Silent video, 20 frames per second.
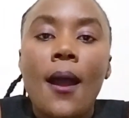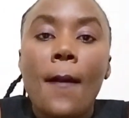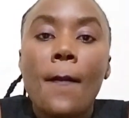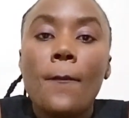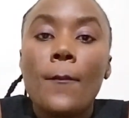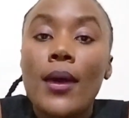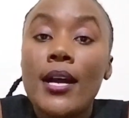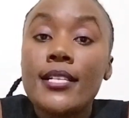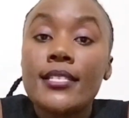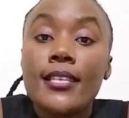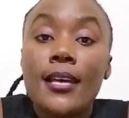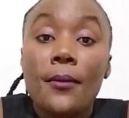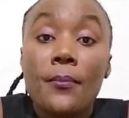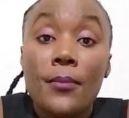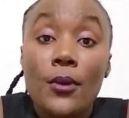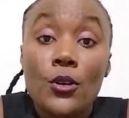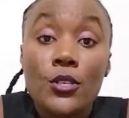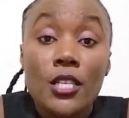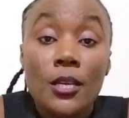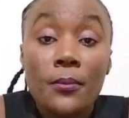much
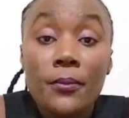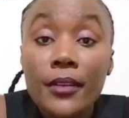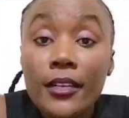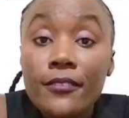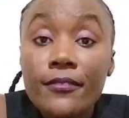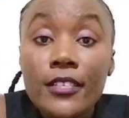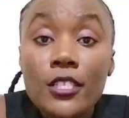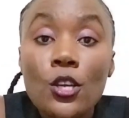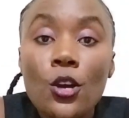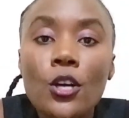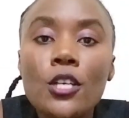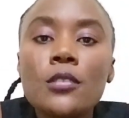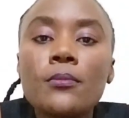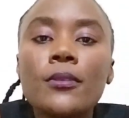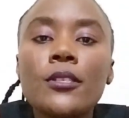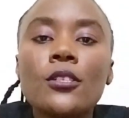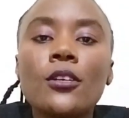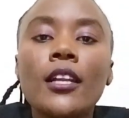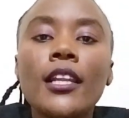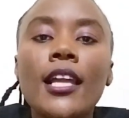about private
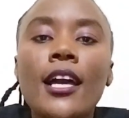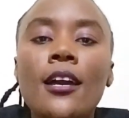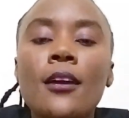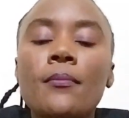hospital,